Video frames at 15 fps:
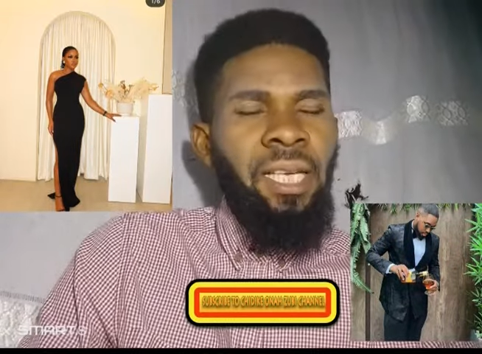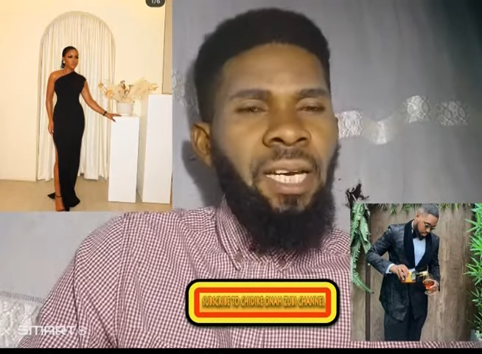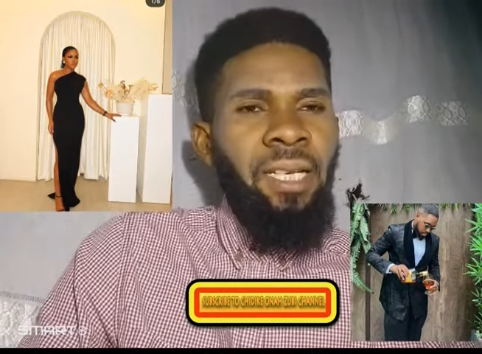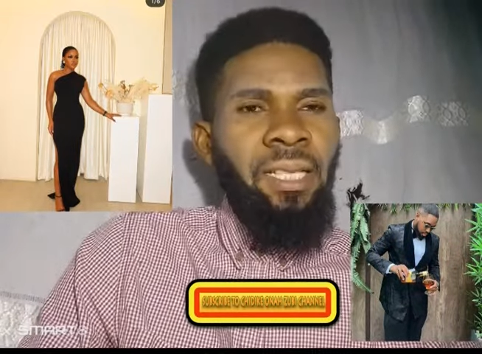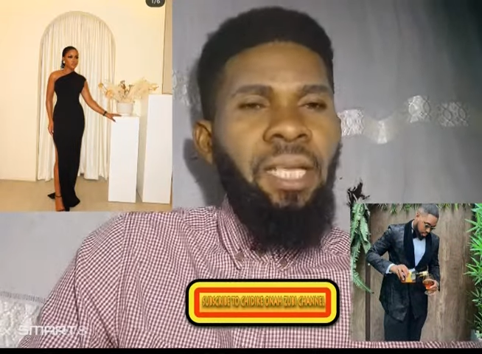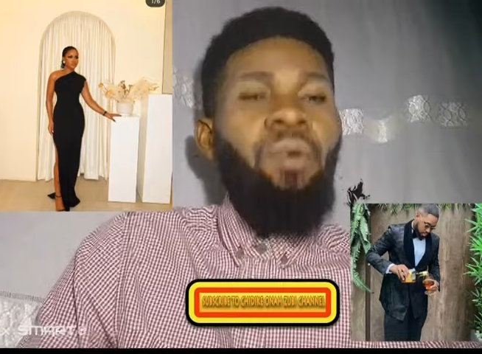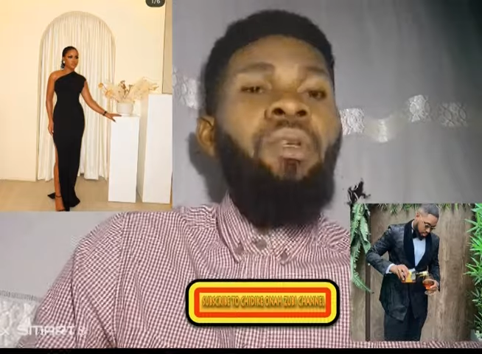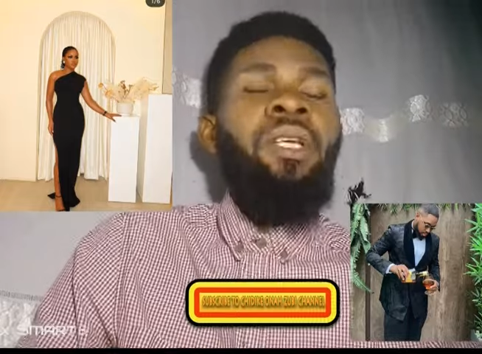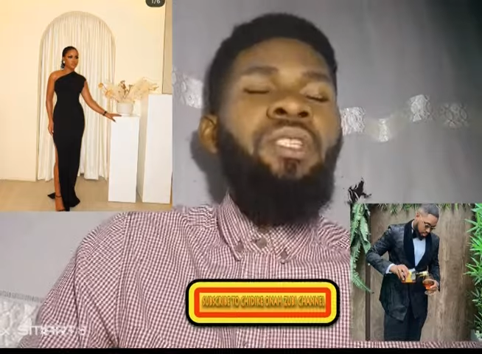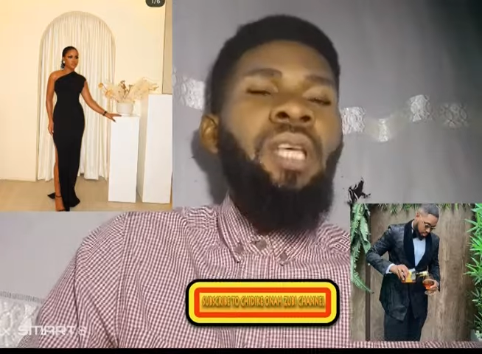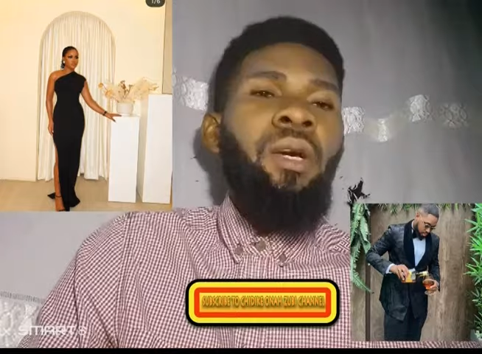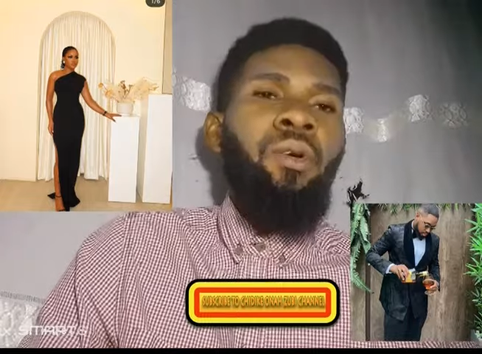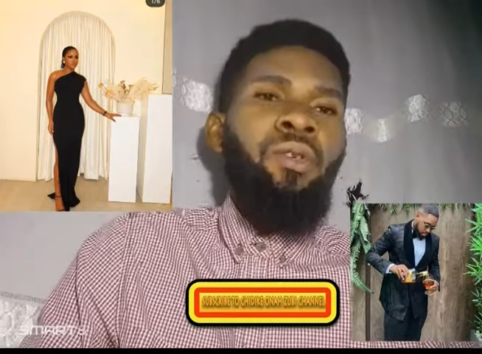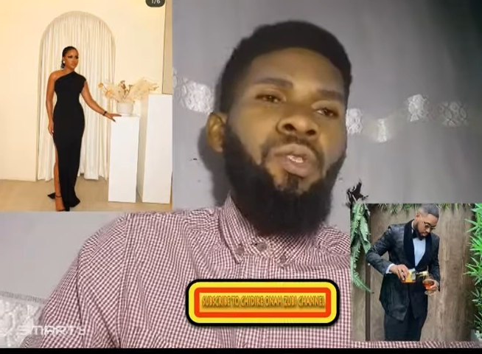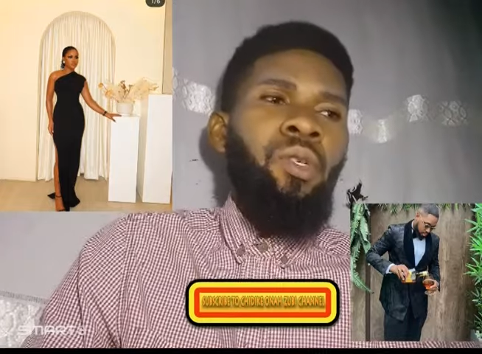You understand? On the
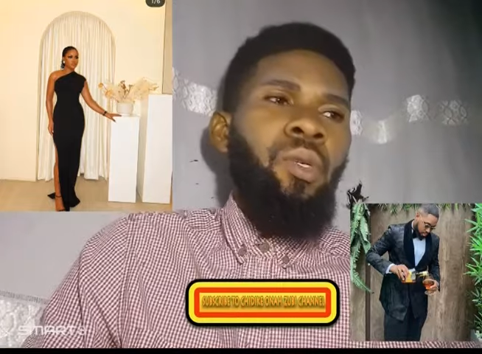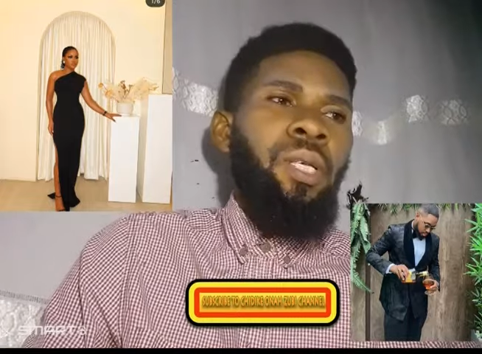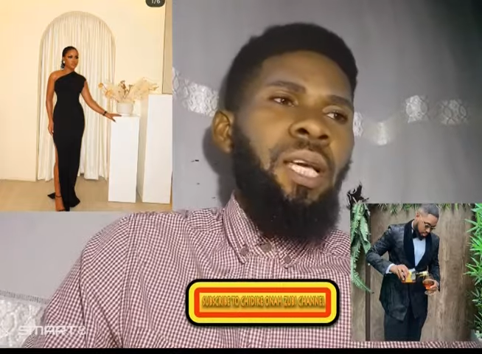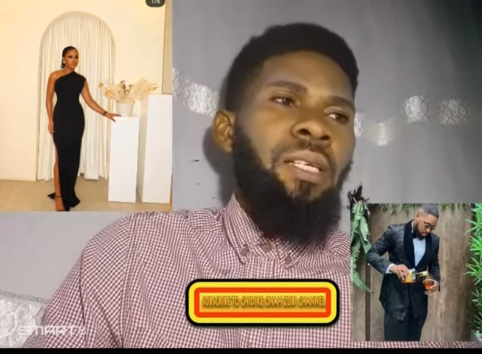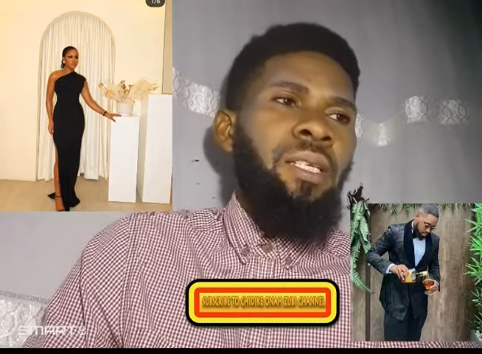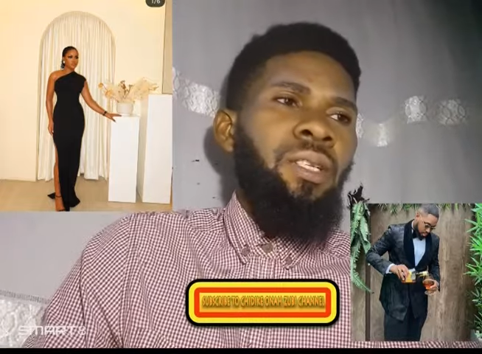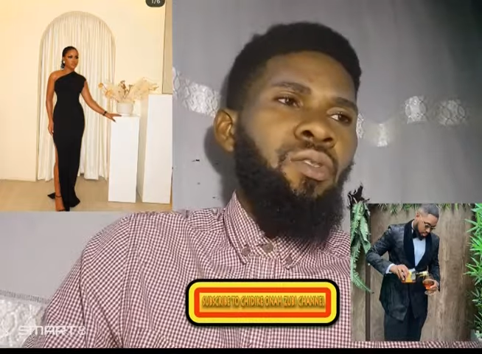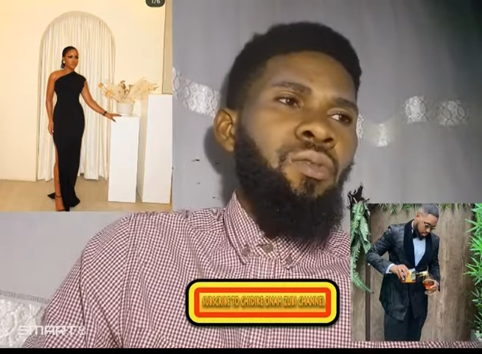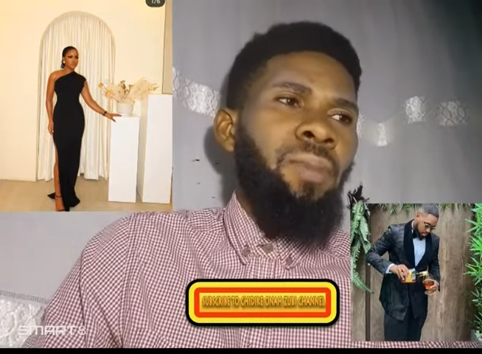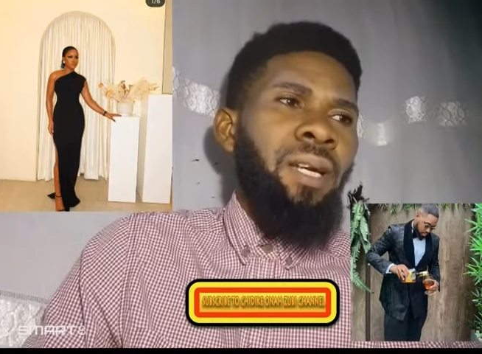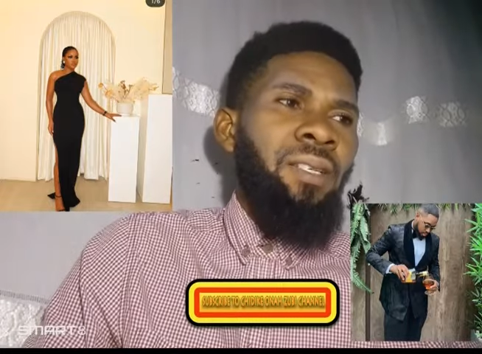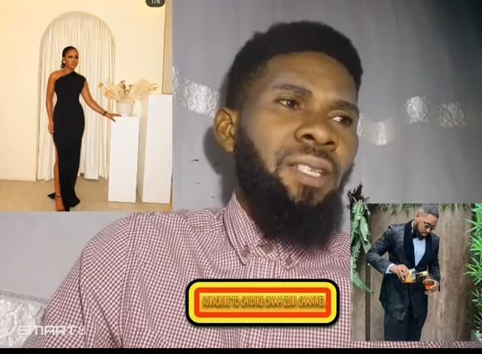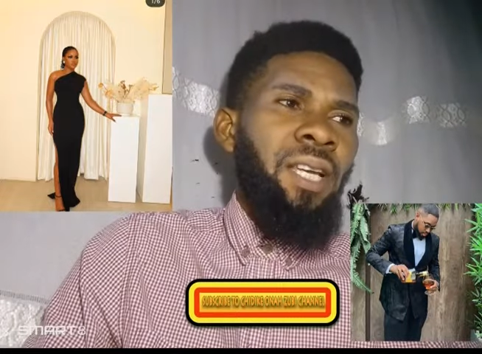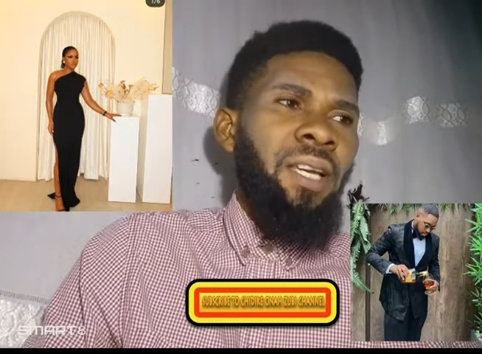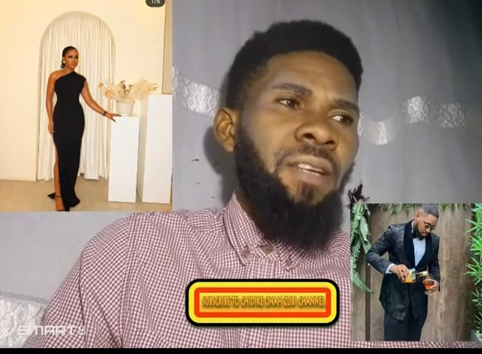second thought, I said to
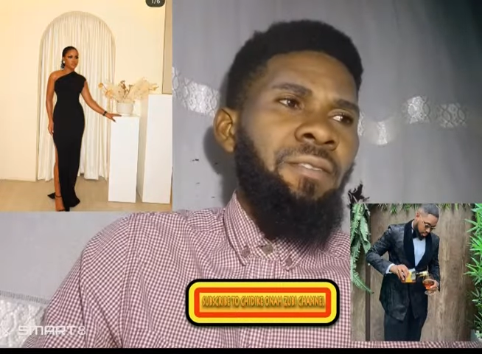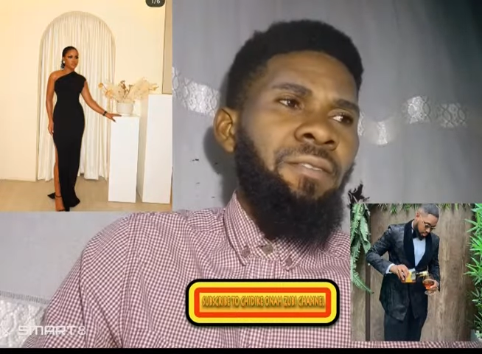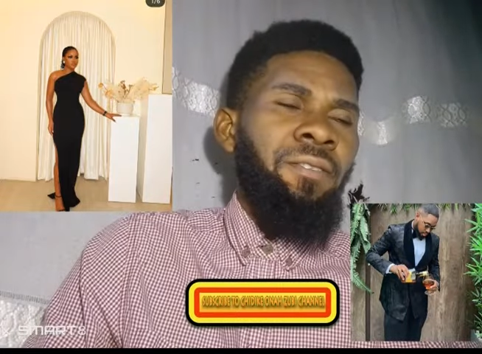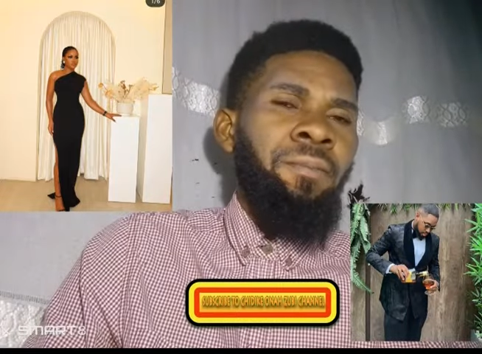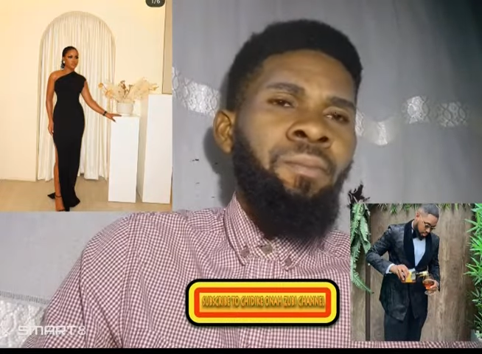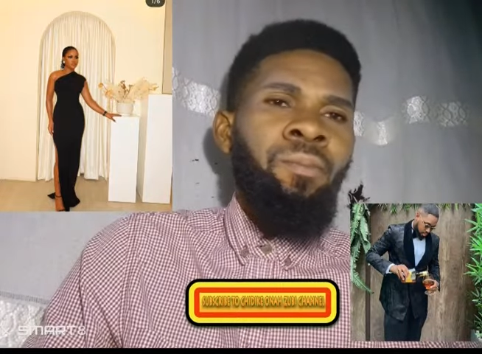myself,